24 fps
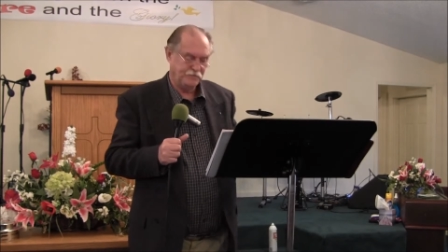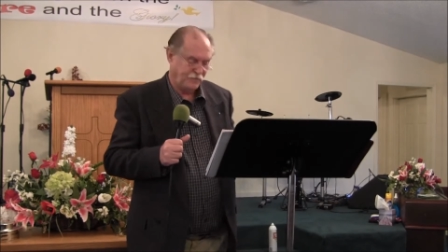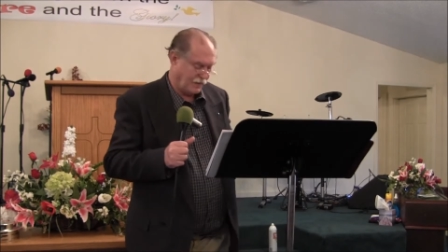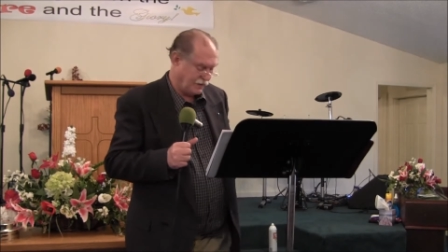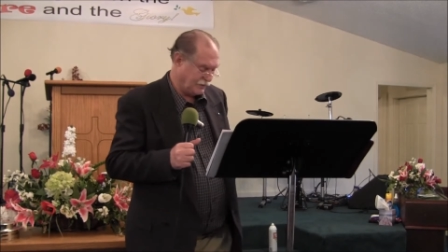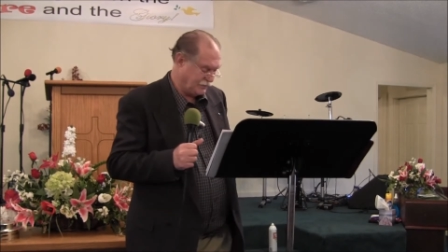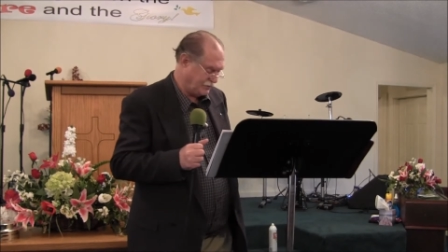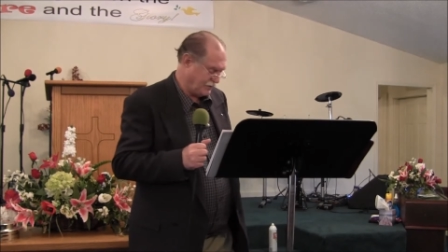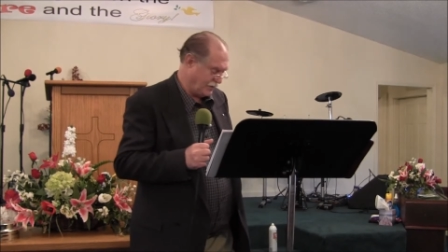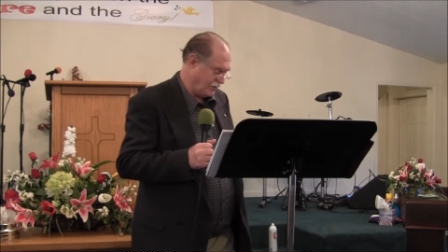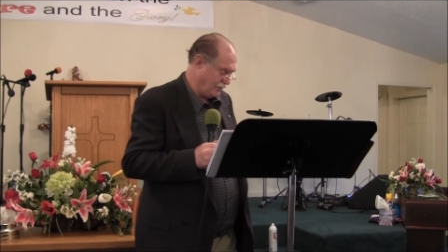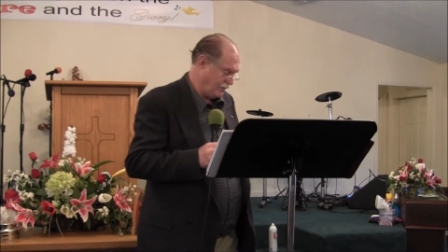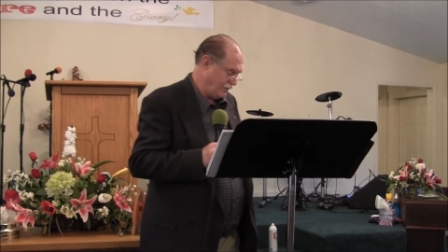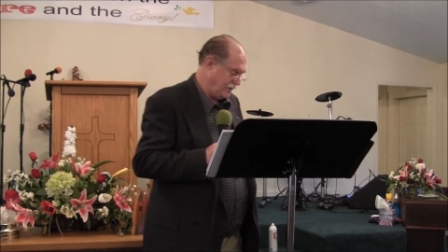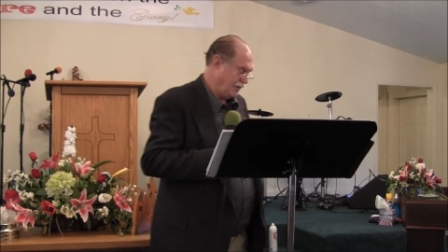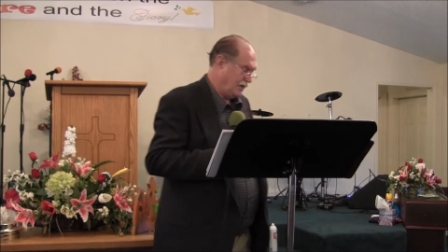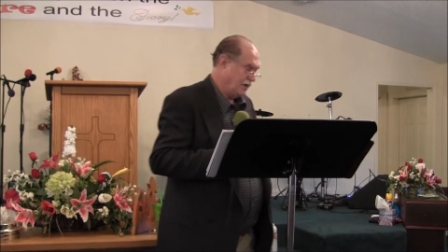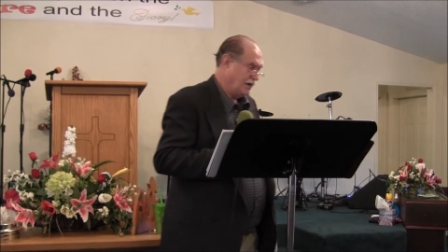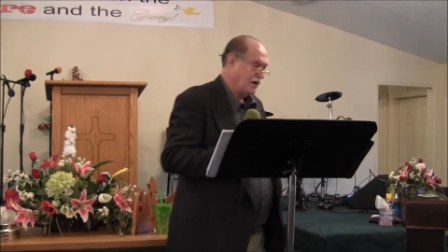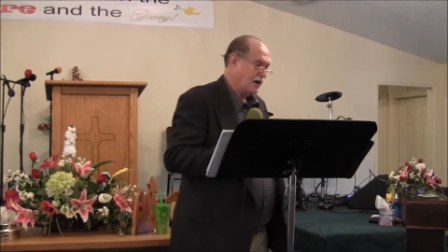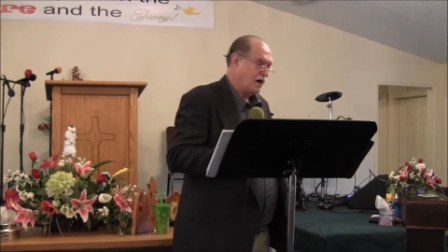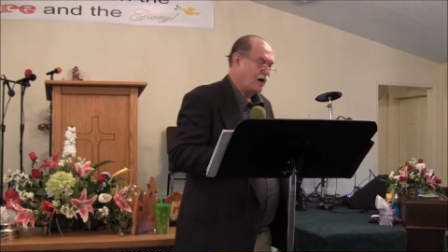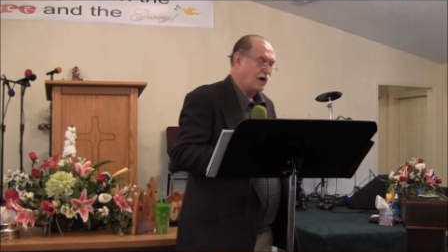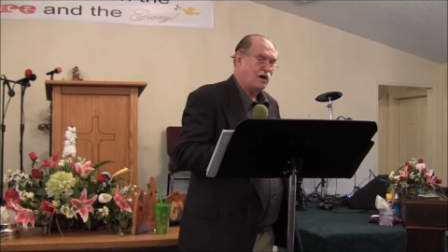And so
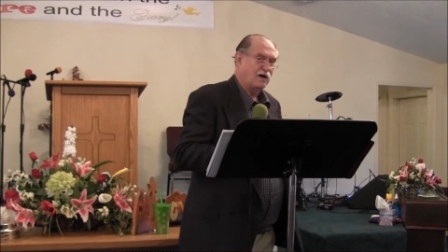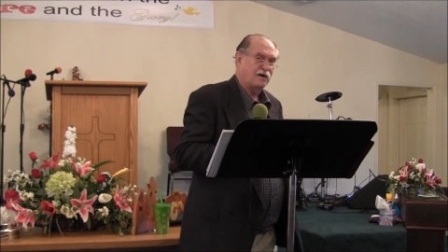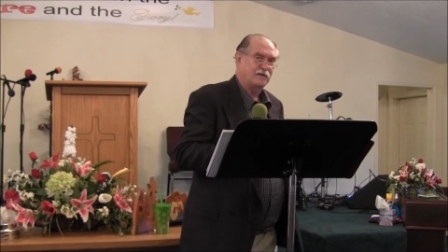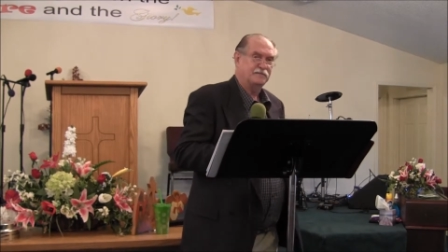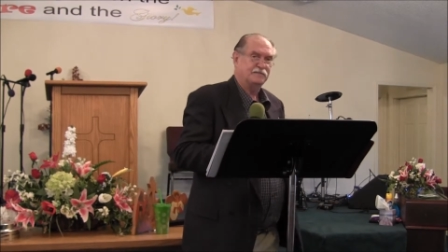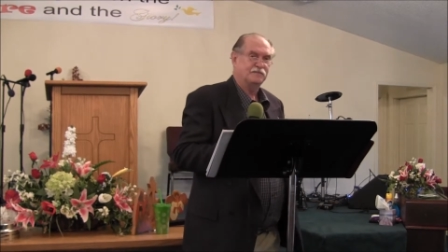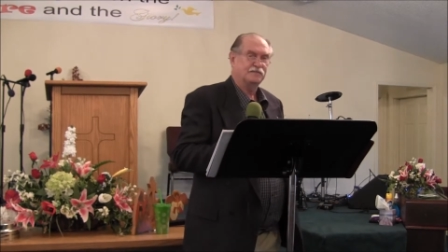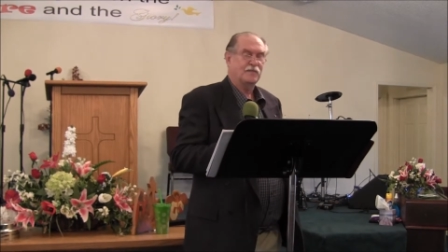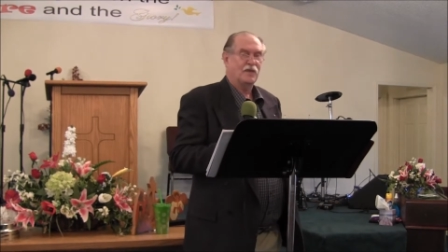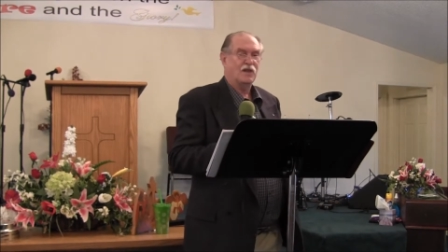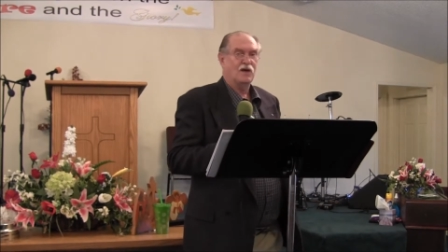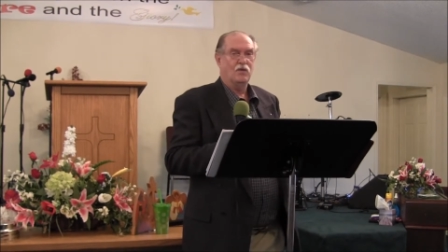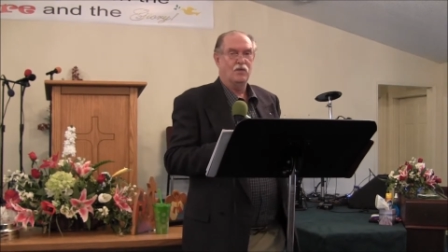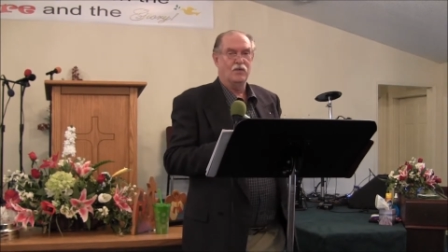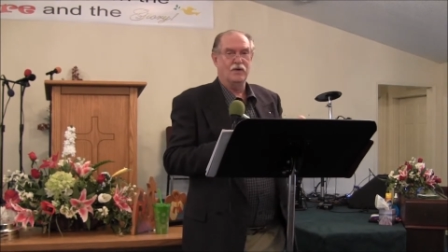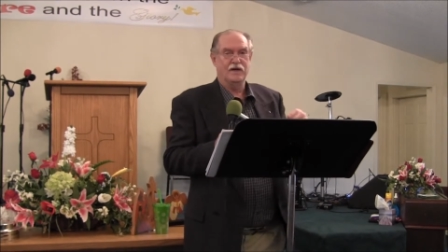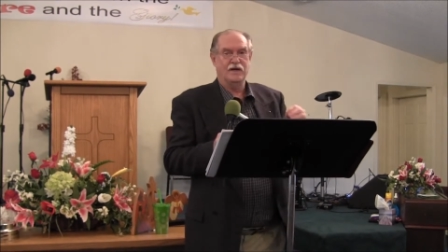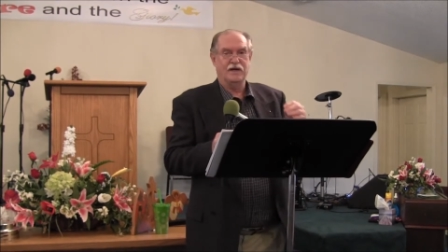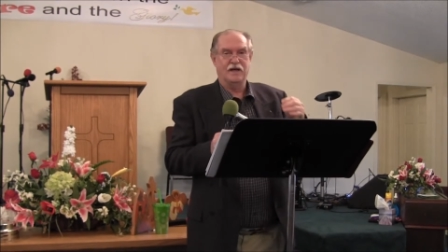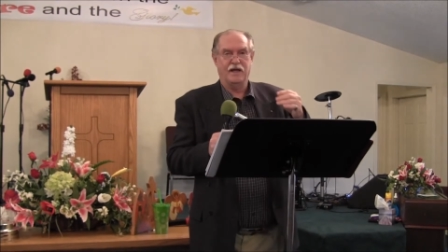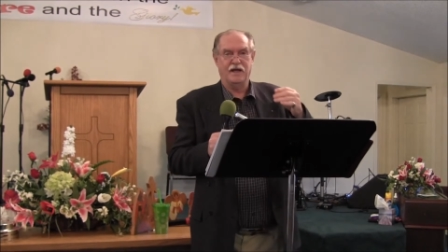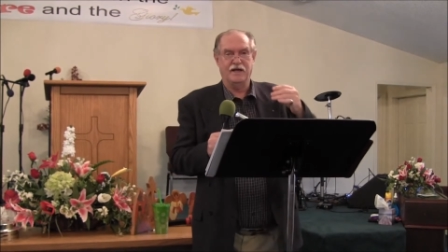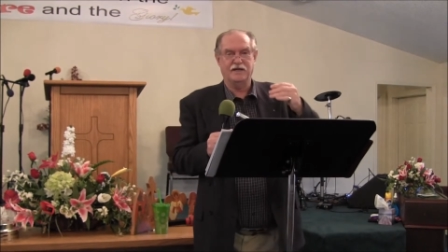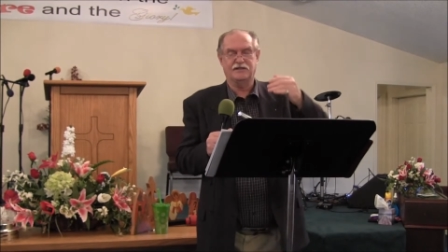um,
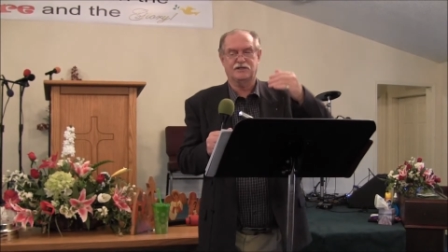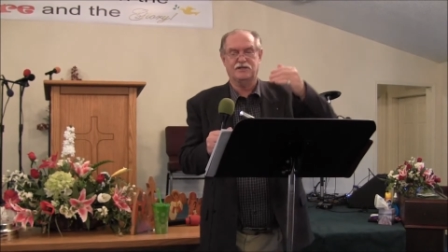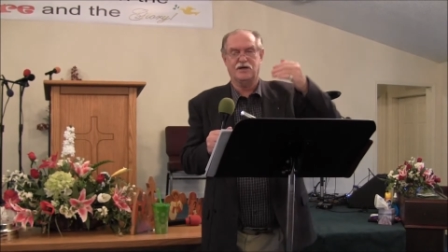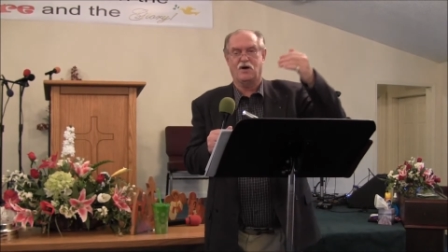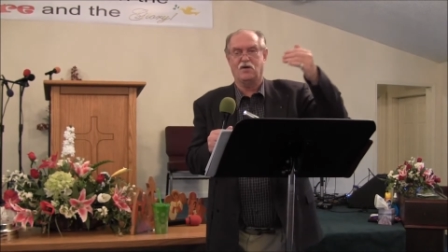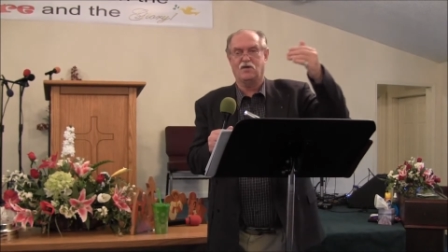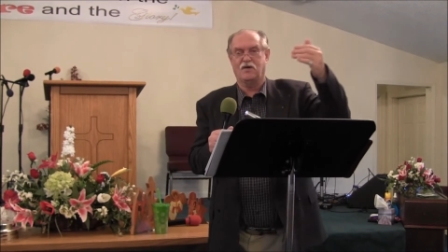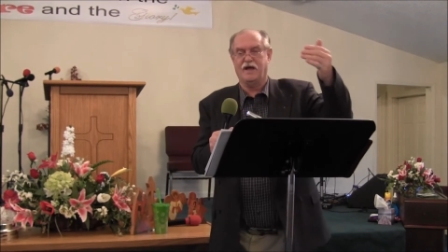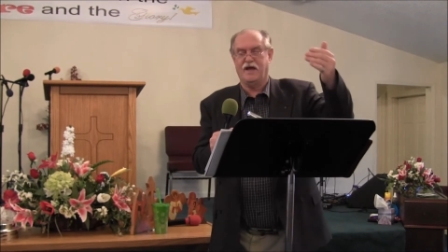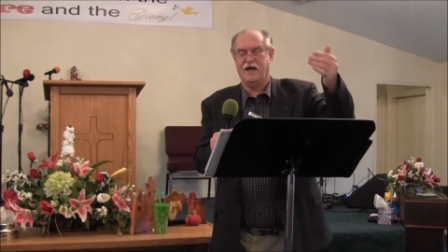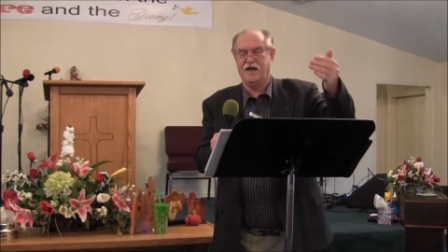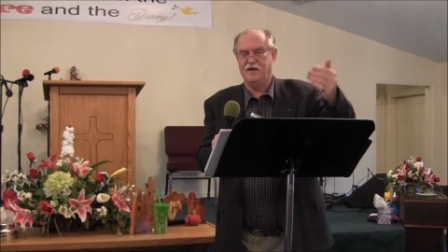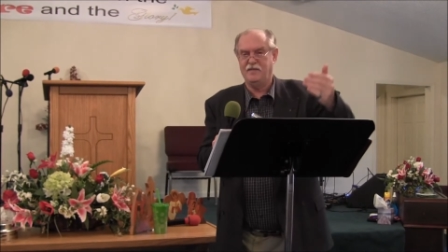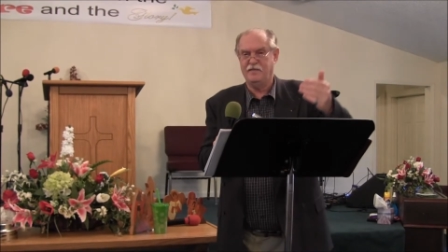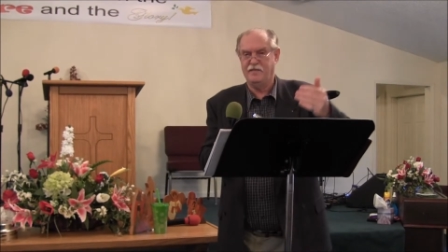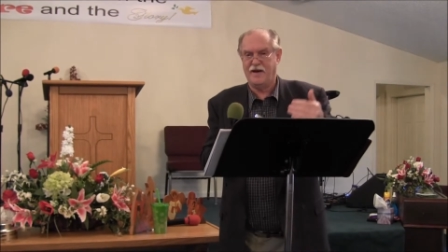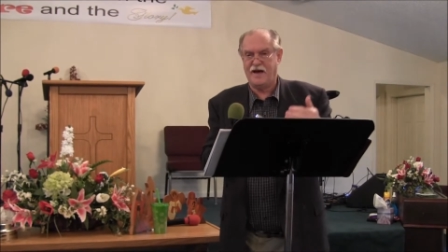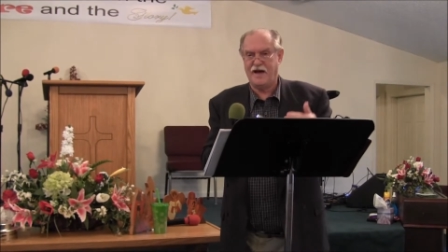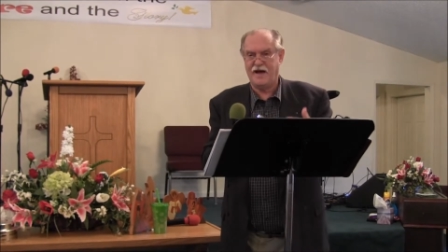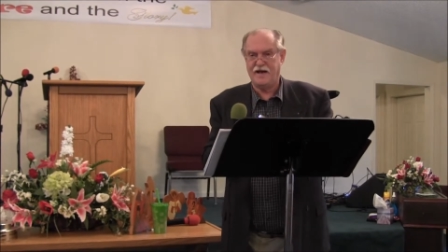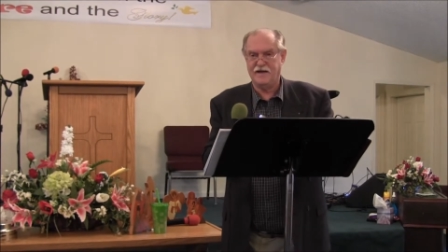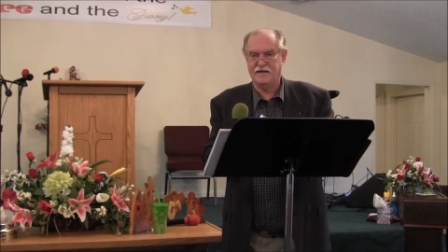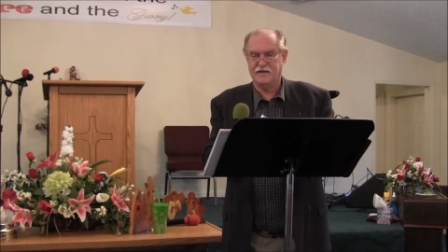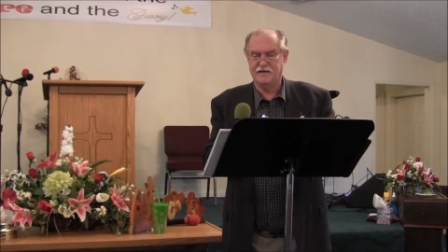when Esau came
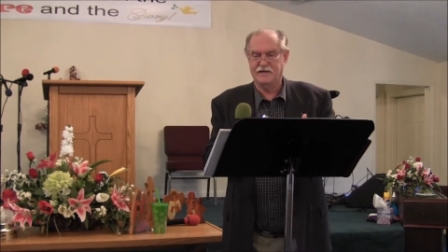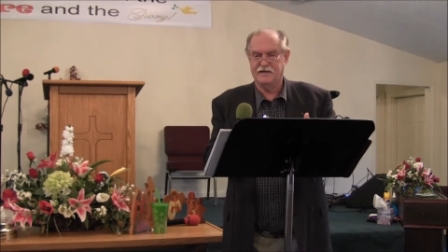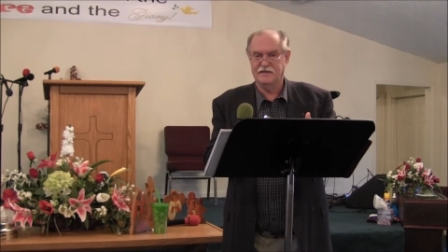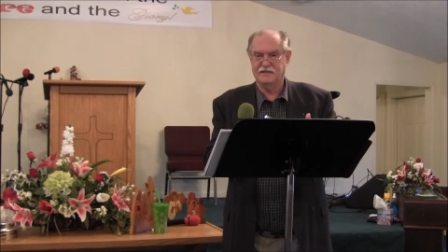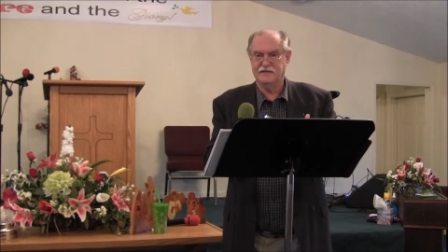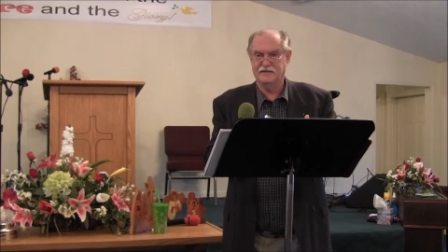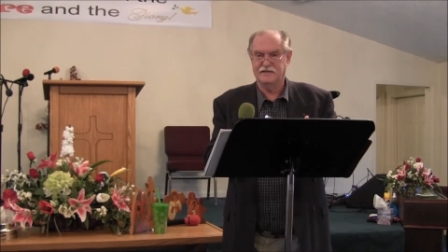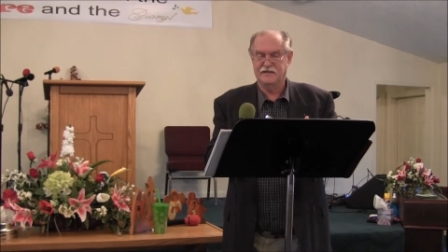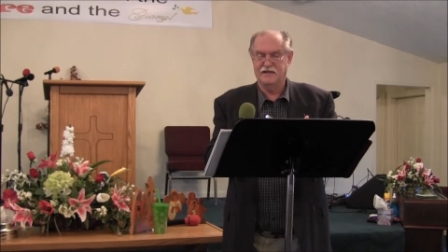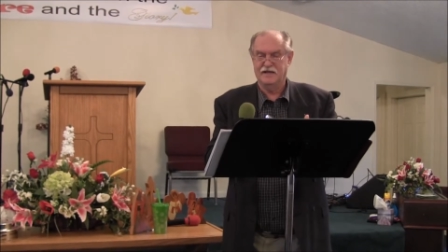back